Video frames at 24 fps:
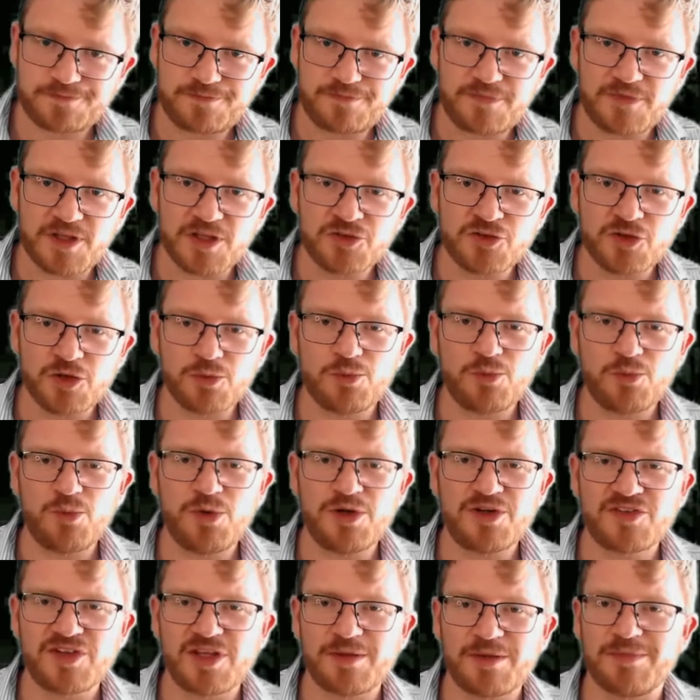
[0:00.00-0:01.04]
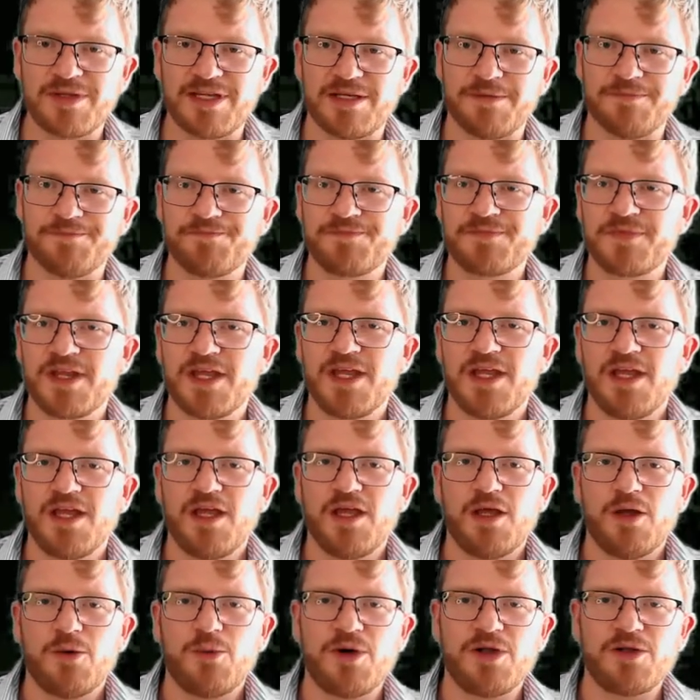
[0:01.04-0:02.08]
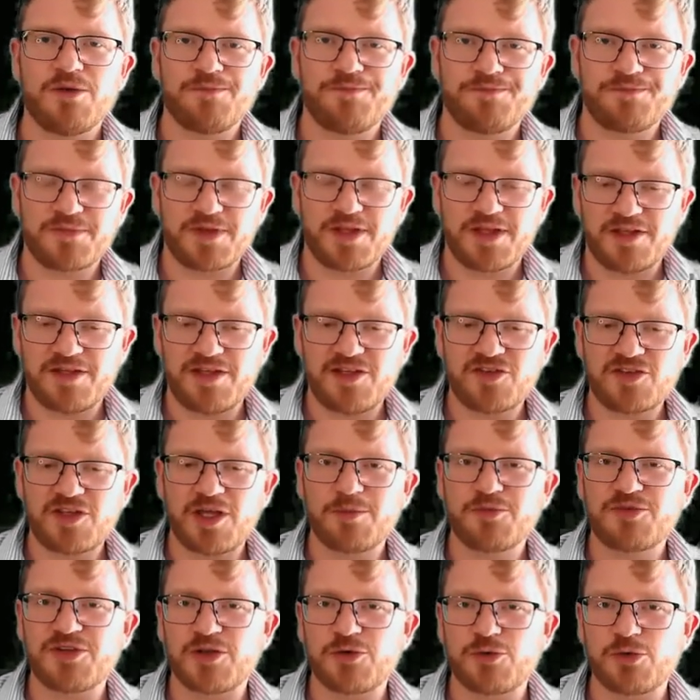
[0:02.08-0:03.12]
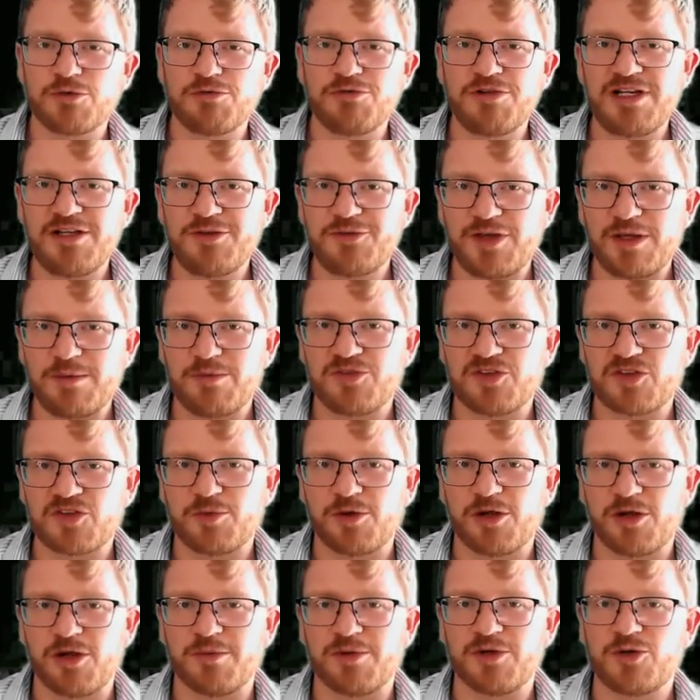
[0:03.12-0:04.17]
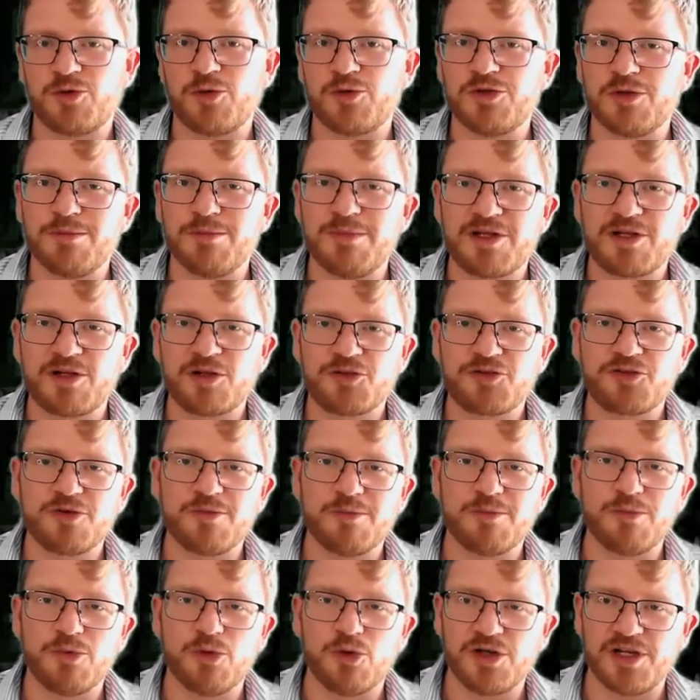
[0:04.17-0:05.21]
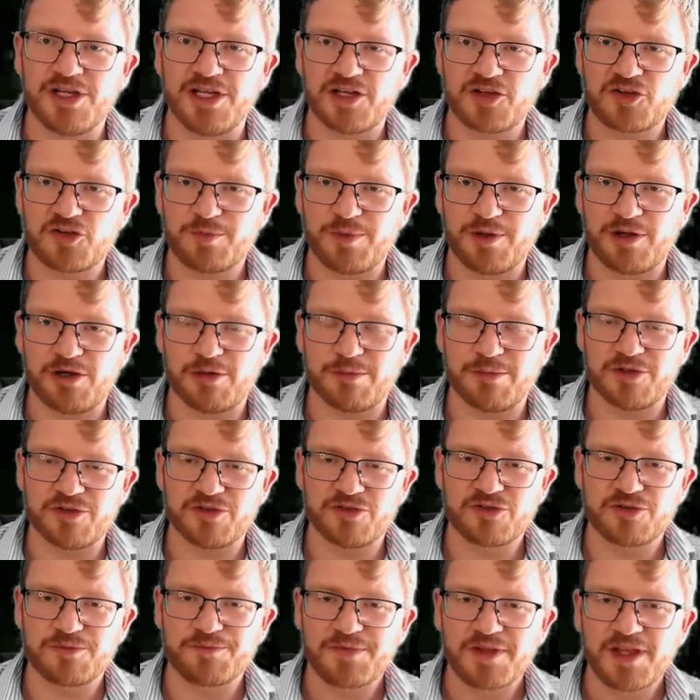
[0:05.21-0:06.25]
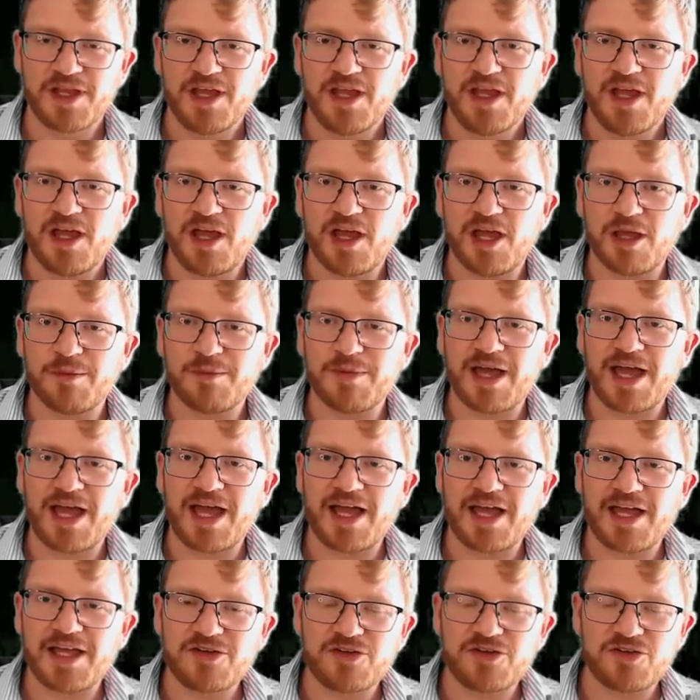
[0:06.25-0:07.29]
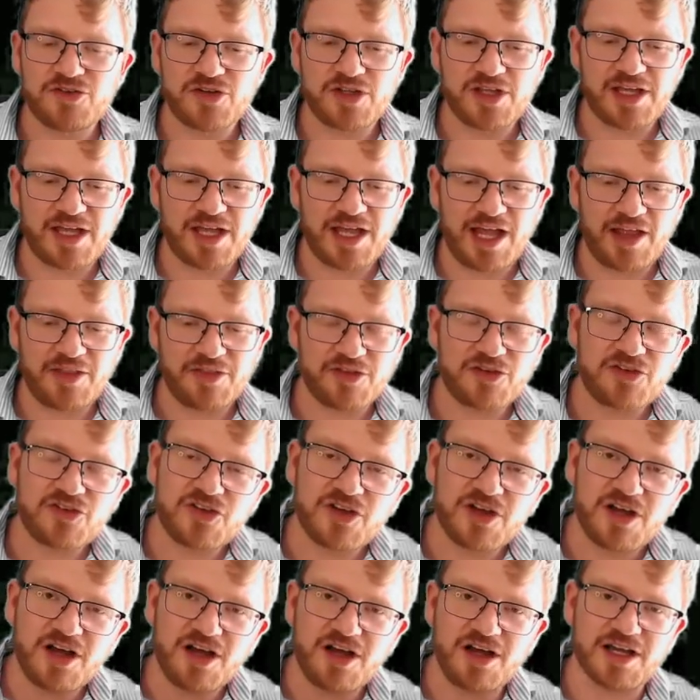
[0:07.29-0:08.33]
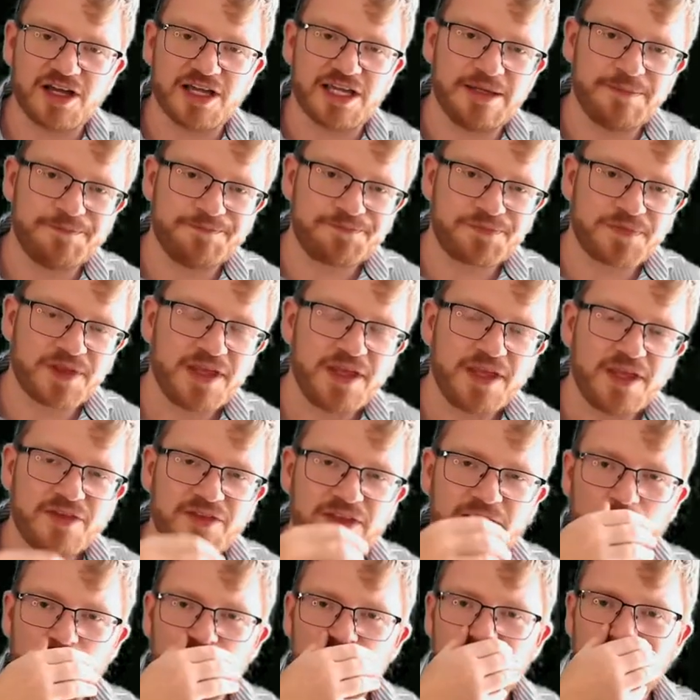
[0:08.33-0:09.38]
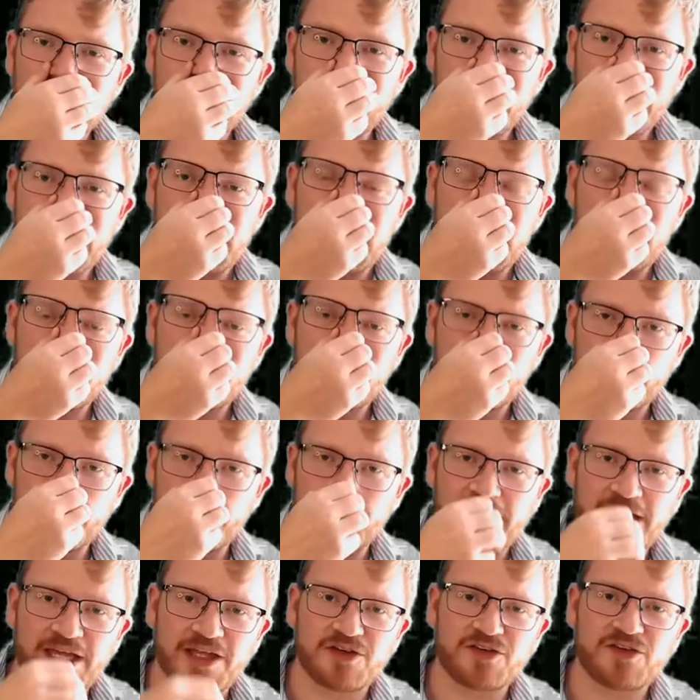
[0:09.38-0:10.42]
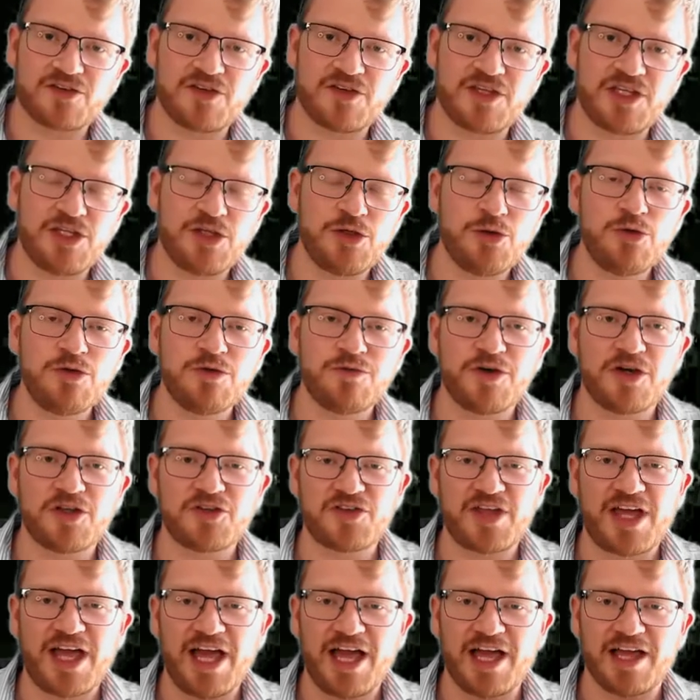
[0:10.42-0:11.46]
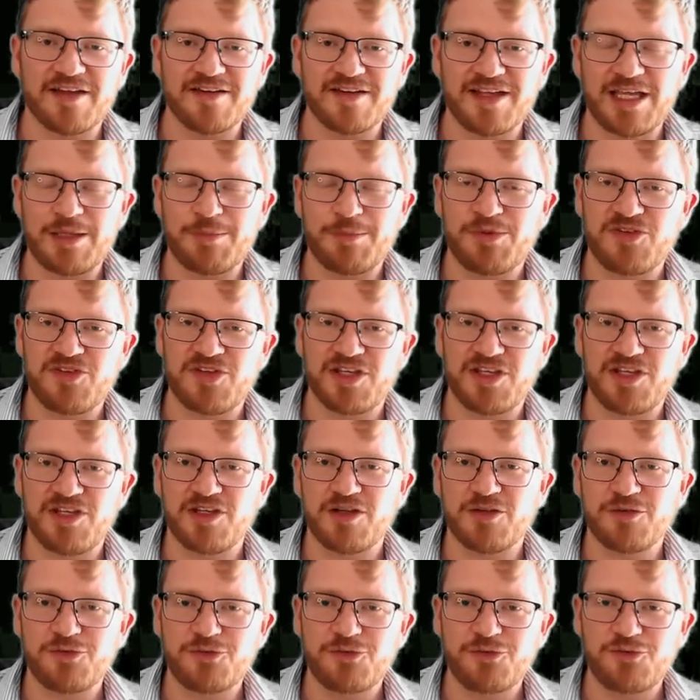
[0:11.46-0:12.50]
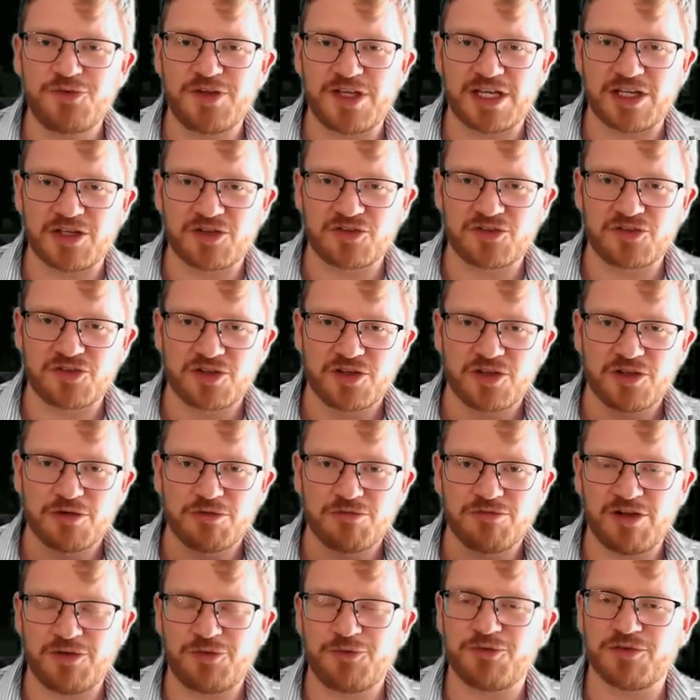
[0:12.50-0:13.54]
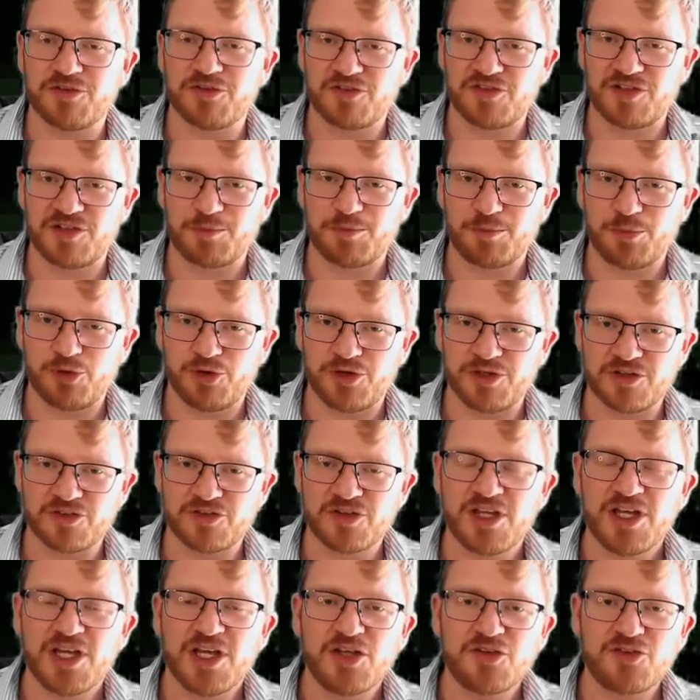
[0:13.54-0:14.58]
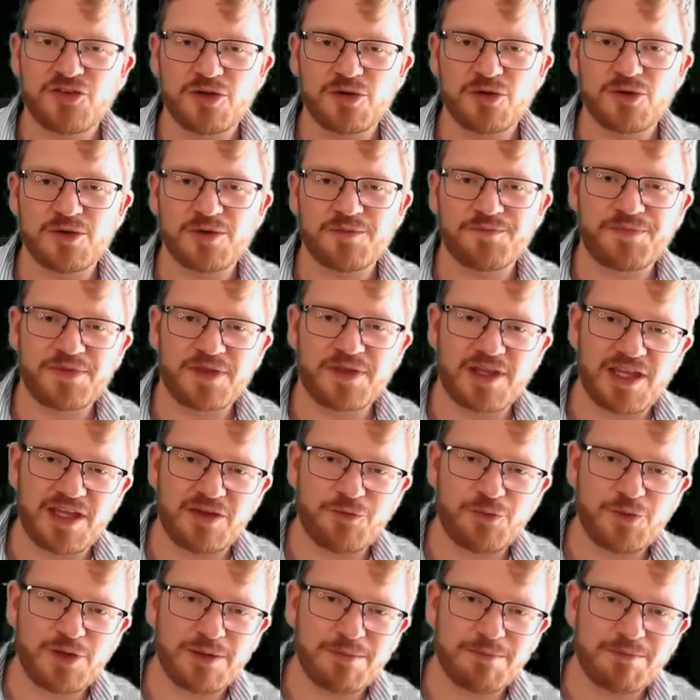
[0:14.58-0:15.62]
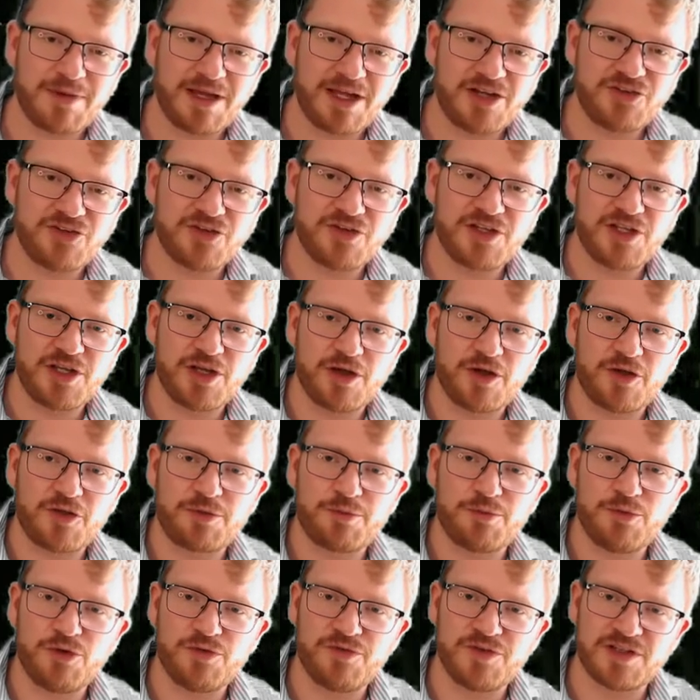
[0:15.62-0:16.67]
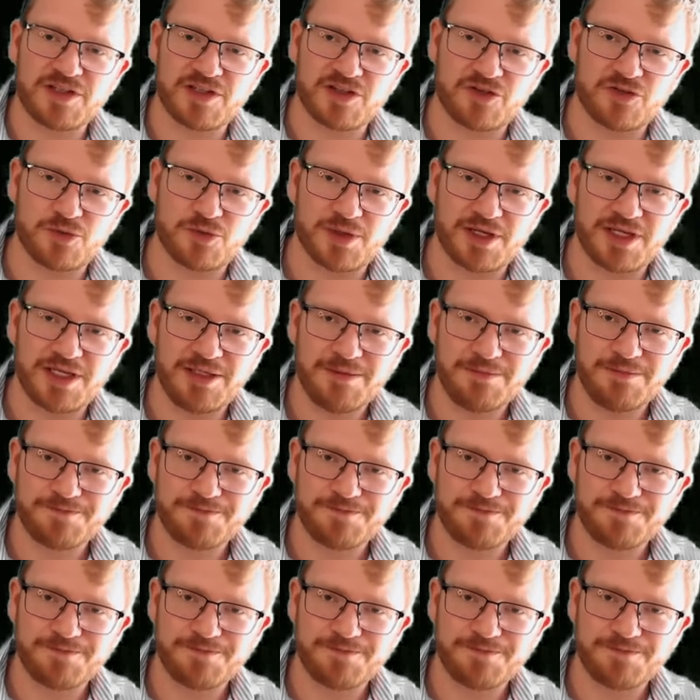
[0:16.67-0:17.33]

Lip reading: So what does that mean? Well, this comes down to a really famous experiment called the Michelson-Morley experiment. And at the time, there was a belief that the universe had a particular fixed reference point. So if we imagine the Earth moving this way,